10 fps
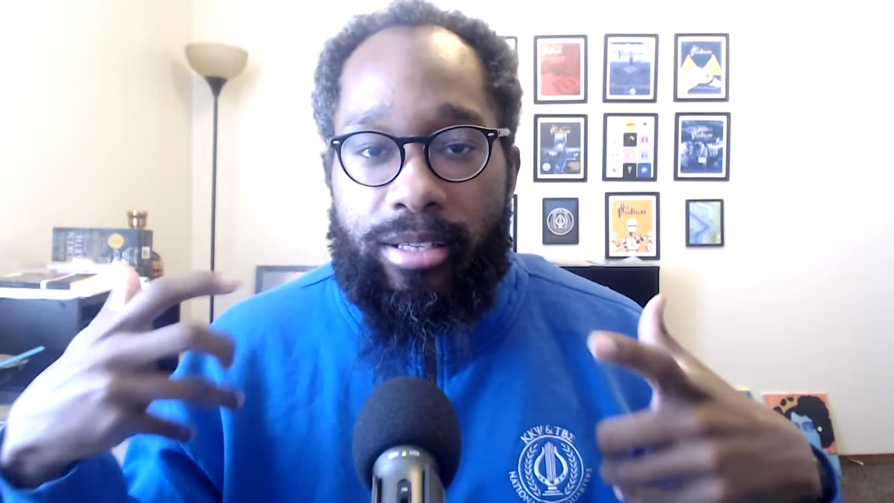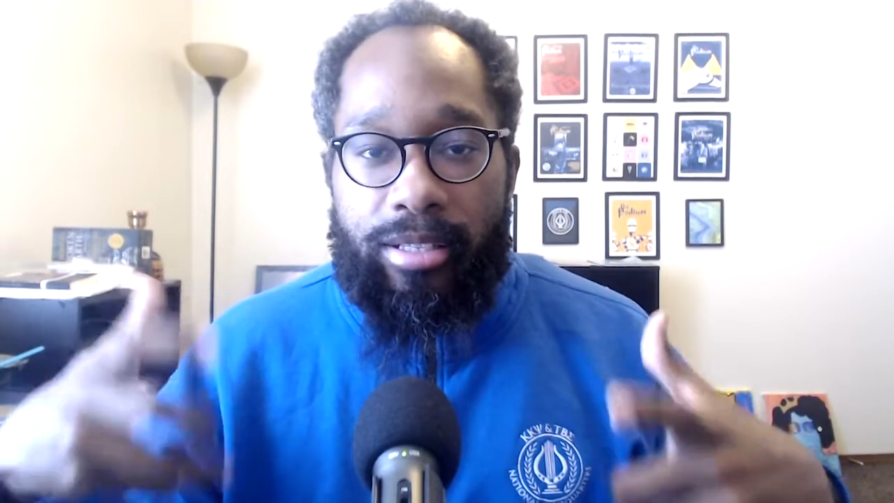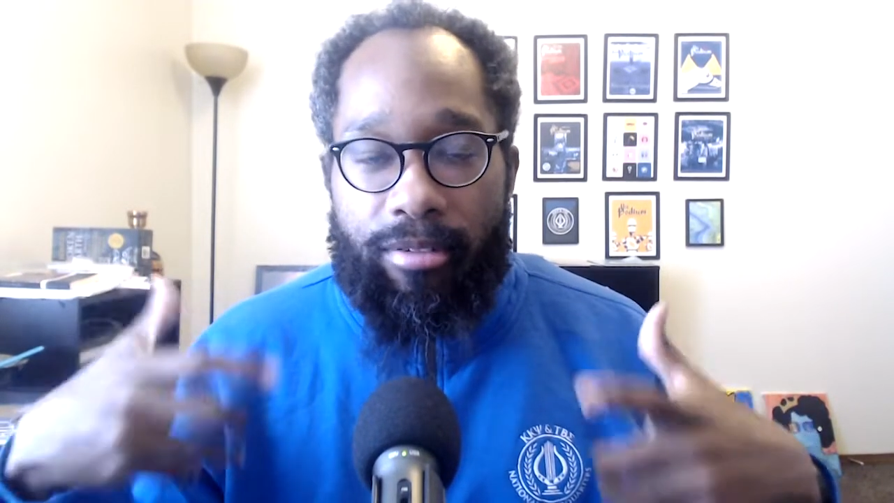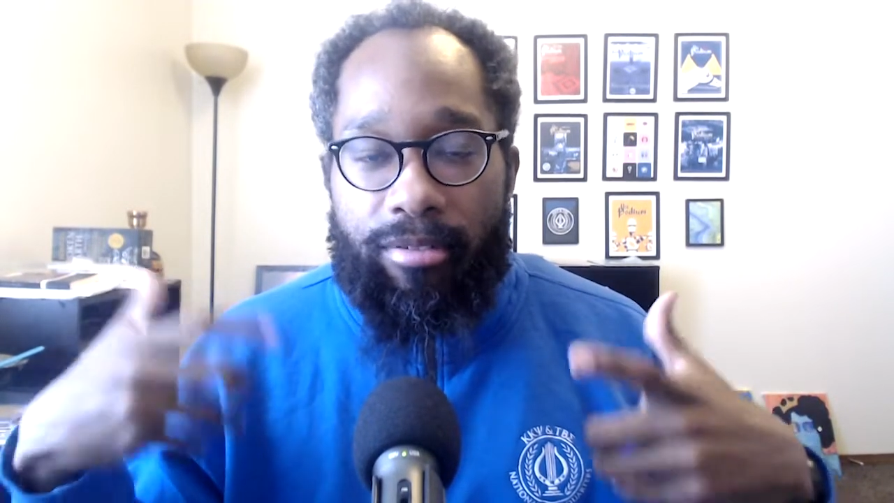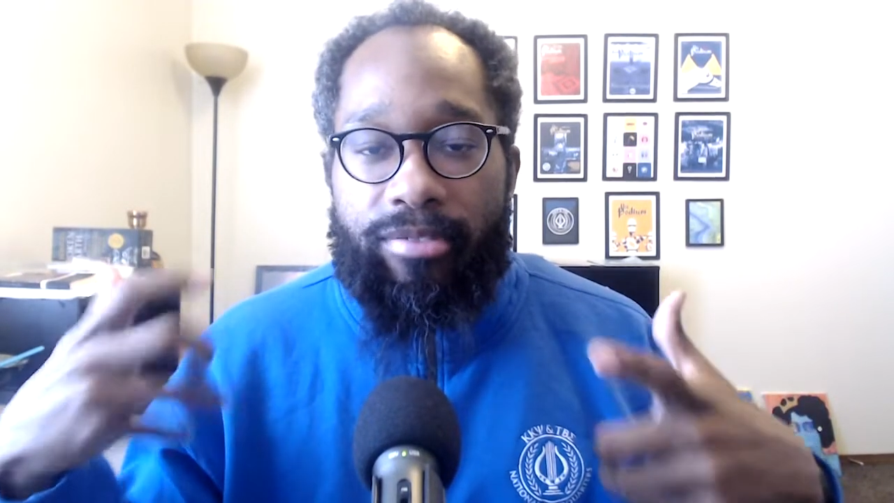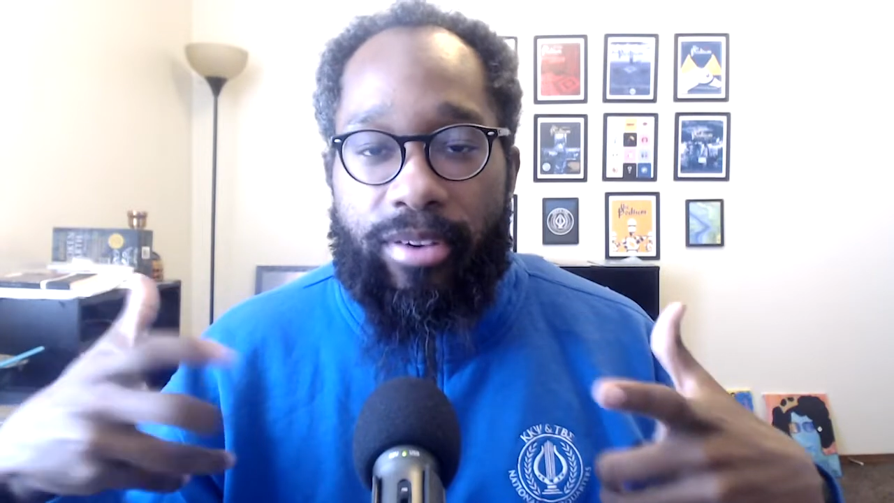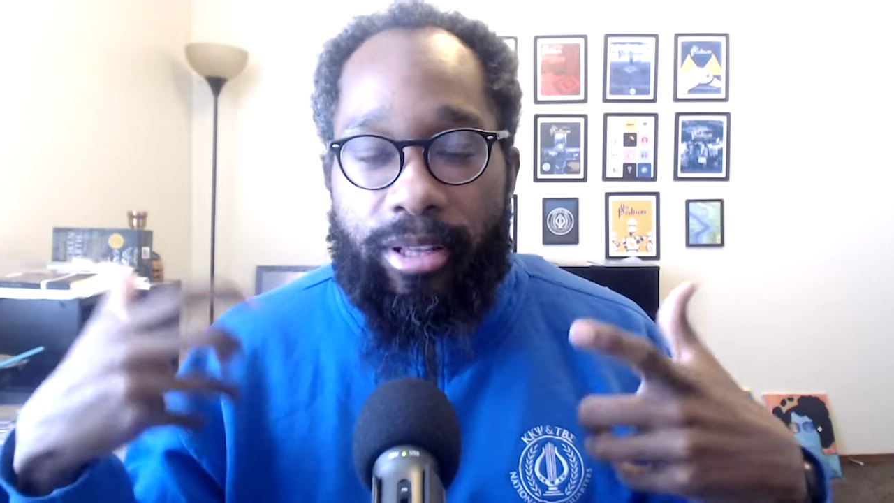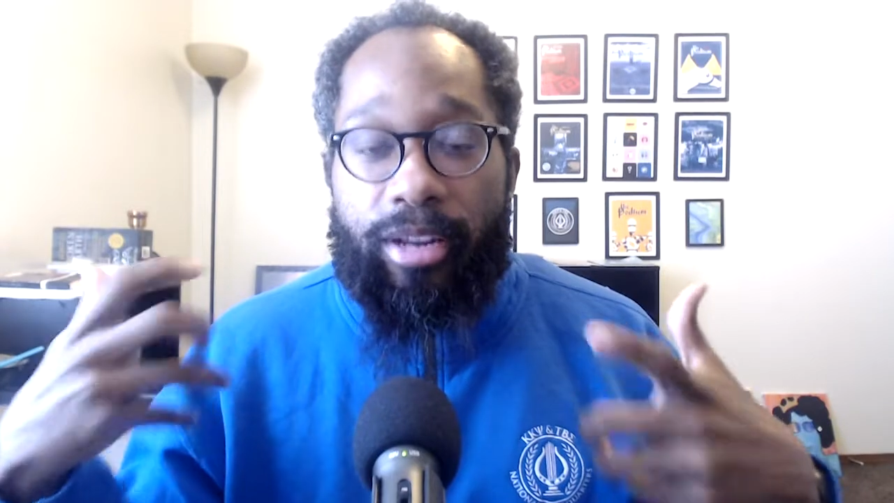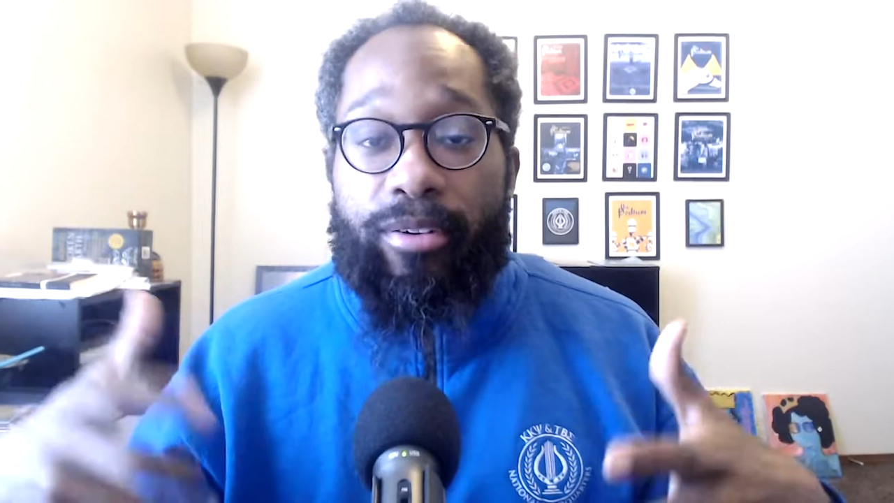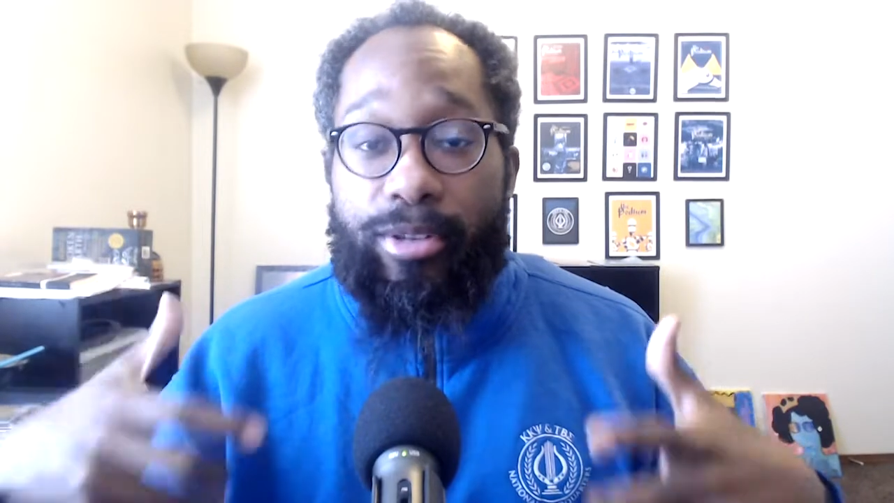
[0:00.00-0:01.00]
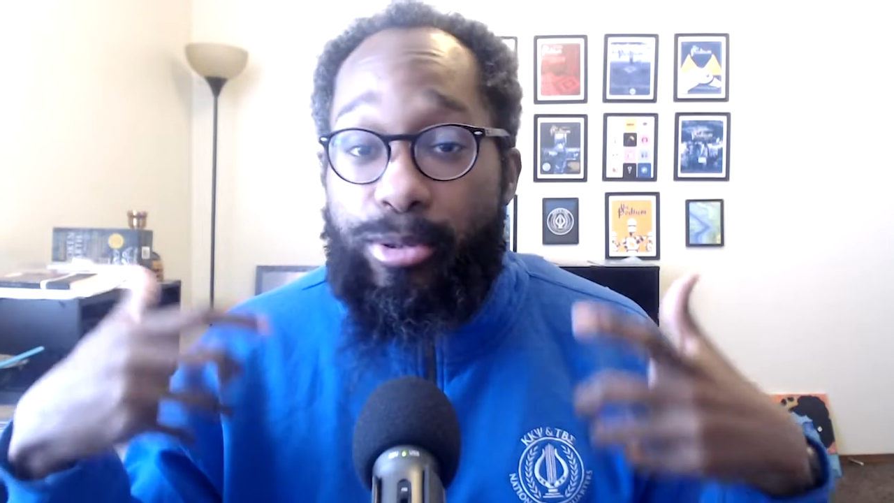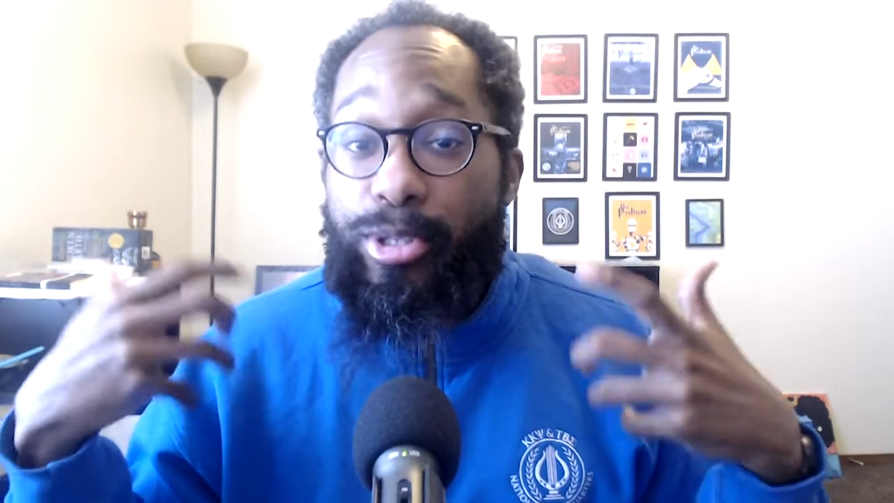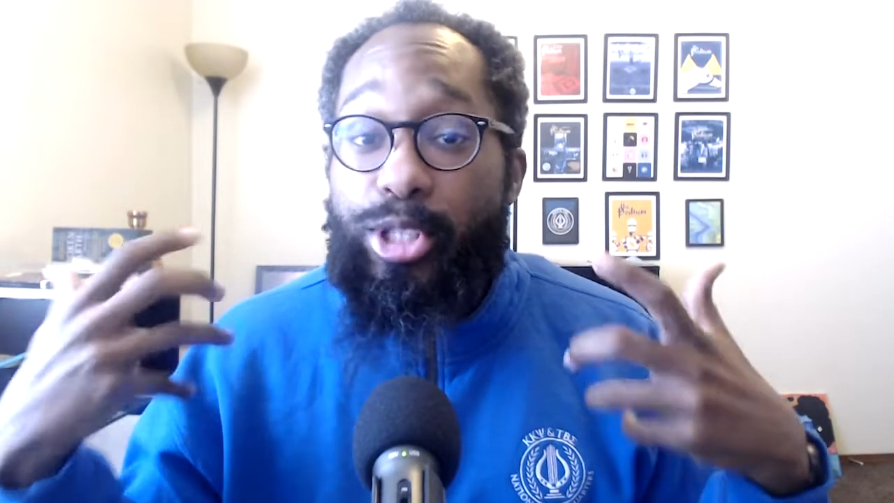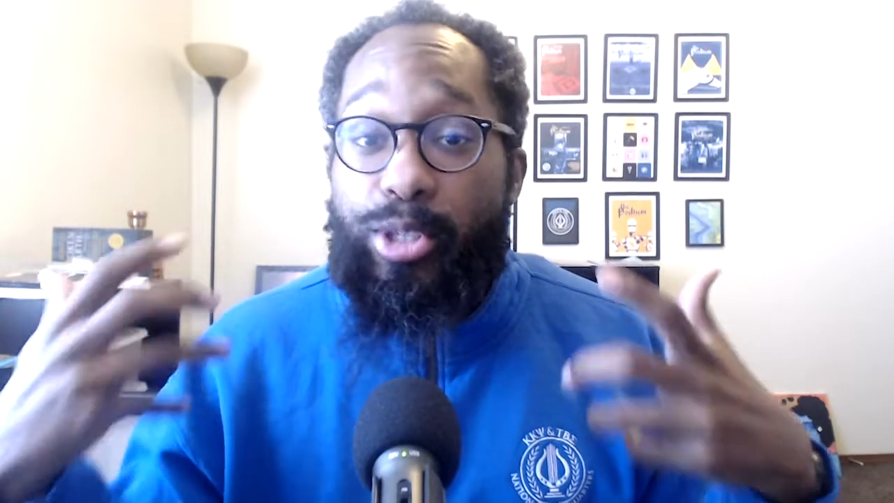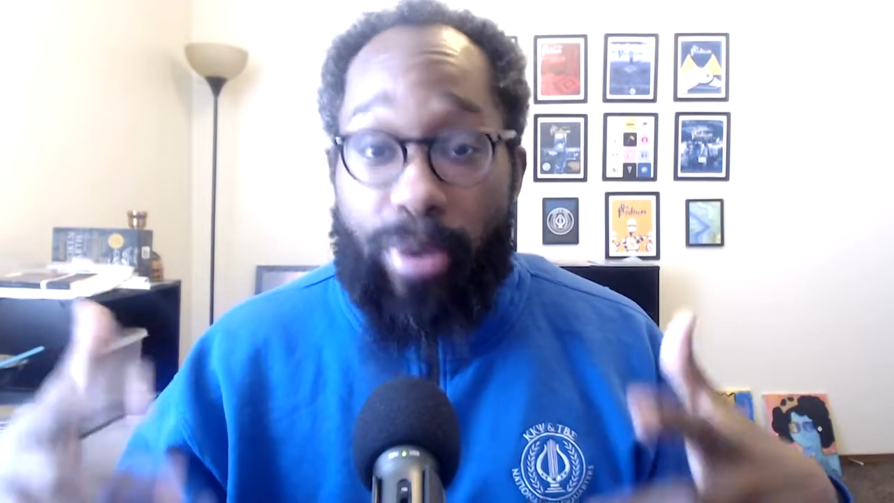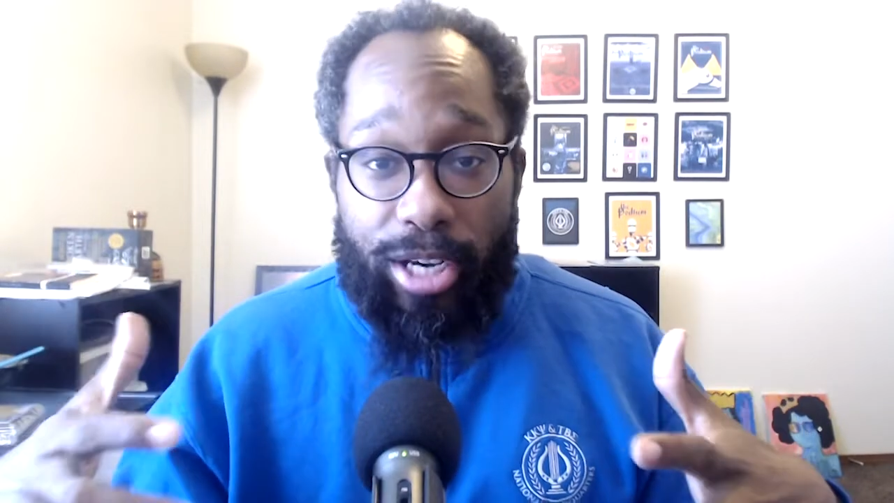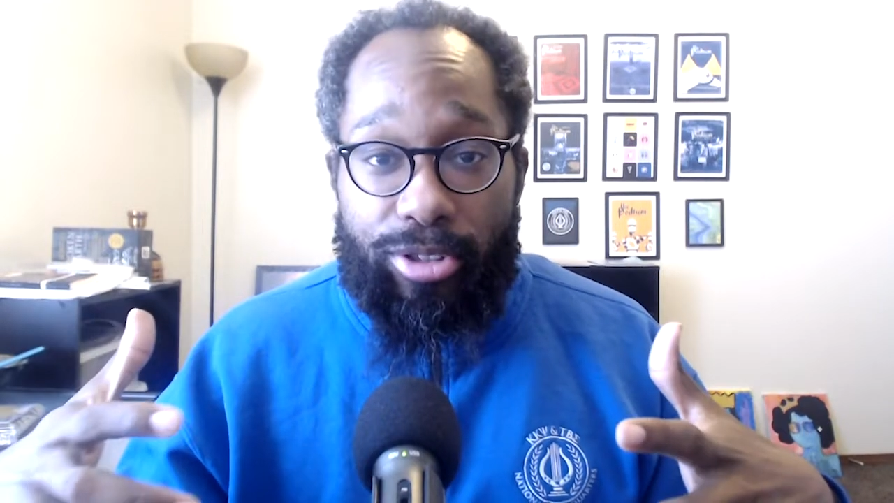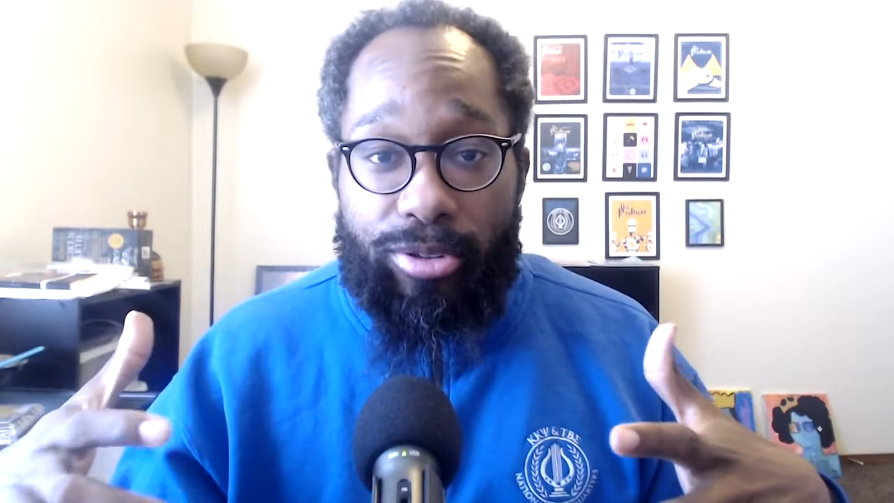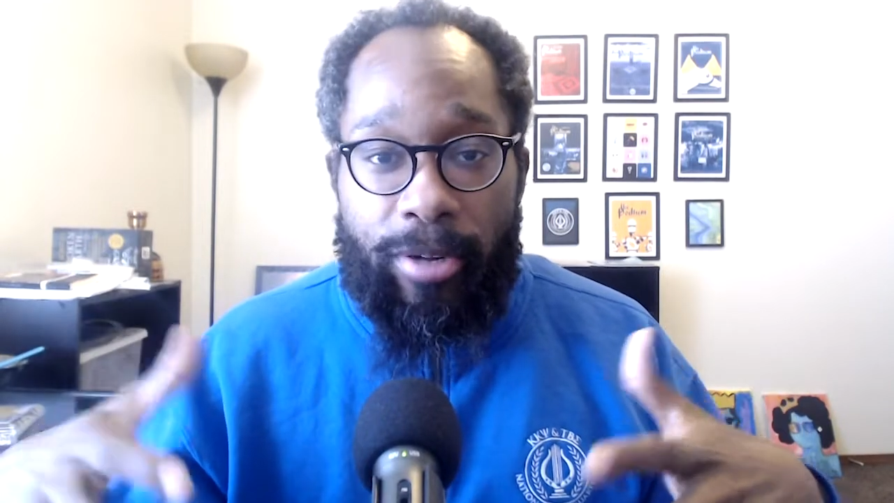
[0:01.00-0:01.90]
75th anniversary special,